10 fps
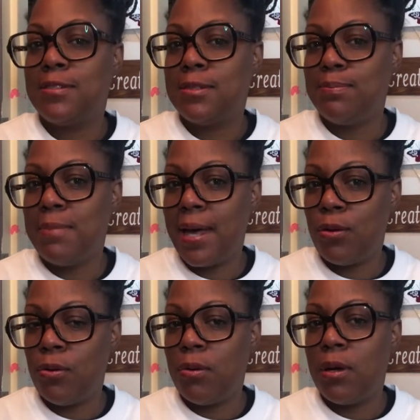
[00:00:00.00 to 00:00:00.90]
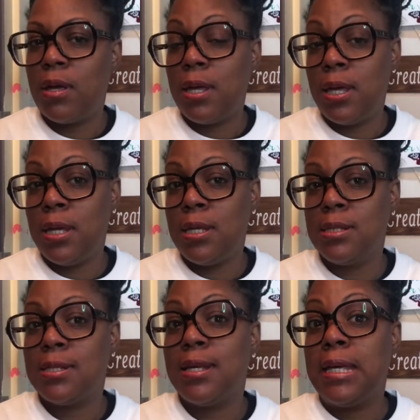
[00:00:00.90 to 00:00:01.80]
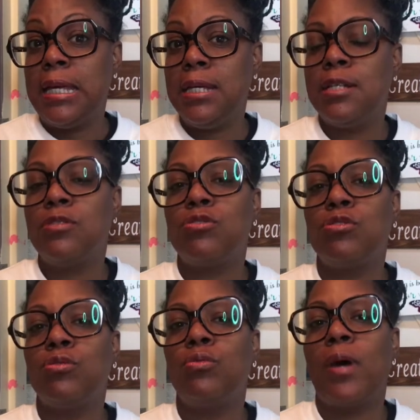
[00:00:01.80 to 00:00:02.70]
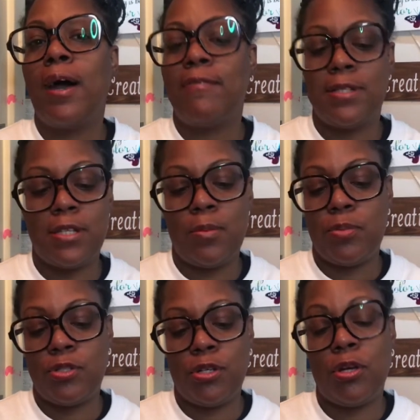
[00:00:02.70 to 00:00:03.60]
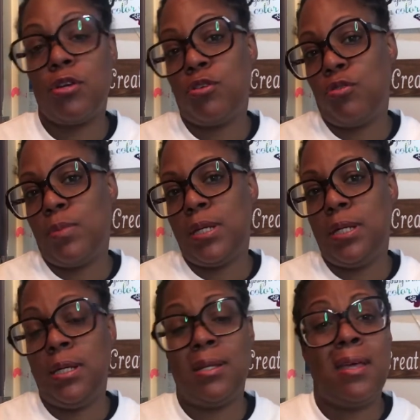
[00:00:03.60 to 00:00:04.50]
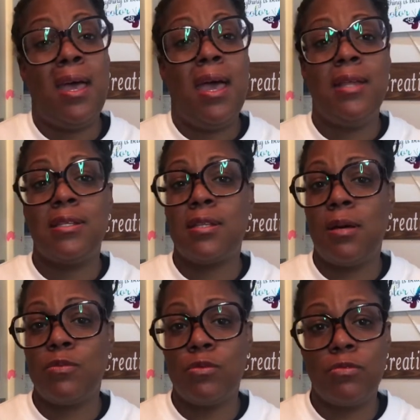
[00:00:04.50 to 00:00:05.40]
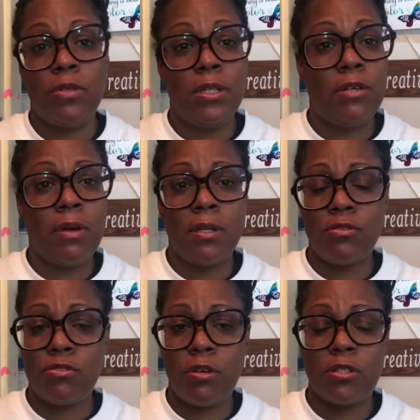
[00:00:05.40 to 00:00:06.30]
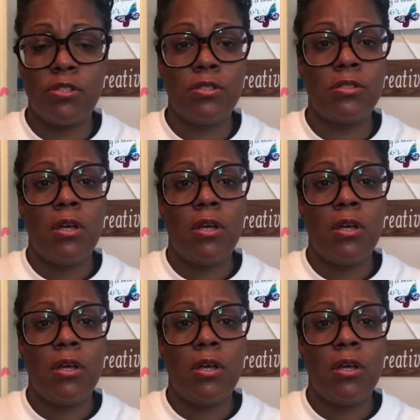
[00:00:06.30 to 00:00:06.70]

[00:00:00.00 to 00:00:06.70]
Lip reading: metal is heated to whatever temperature you may need. And this comes with really great instructions.